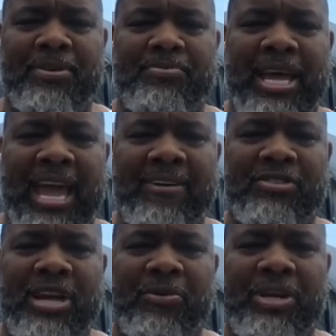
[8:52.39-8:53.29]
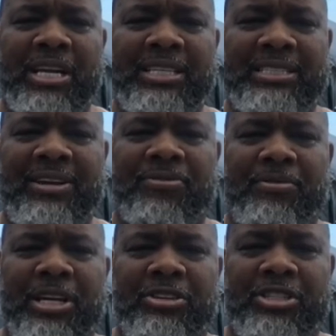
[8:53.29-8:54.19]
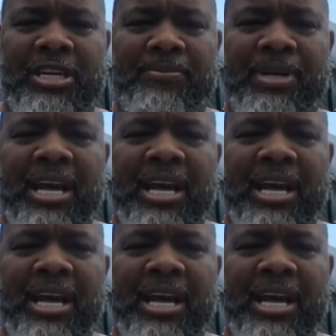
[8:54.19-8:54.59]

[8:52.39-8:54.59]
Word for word: of behavior that we need to see from leadership.